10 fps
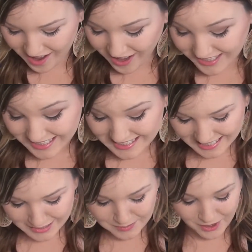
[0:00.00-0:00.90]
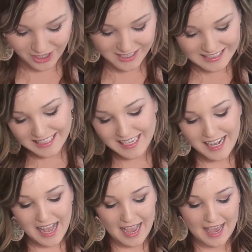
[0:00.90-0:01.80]
On to the next product.
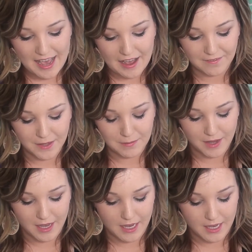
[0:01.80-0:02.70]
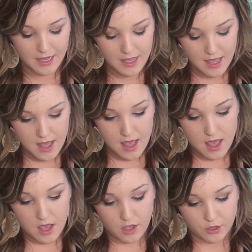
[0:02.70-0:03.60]
I have my
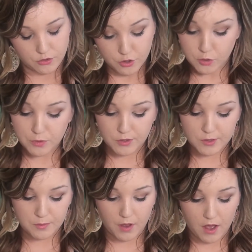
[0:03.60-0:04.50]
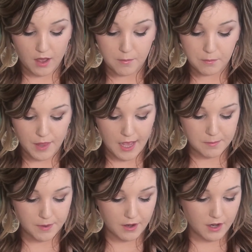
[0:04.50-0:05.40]
True Blue Spa
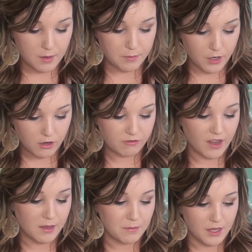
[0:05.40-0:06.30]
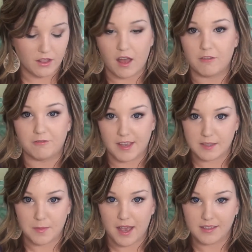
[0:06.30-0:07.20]
Blackberry Purifying Peel Off
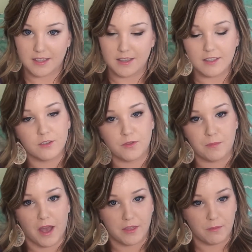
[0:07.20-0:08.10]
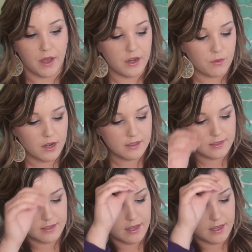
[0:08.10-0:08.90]
Face Mask, and this is from Bath & Body Works.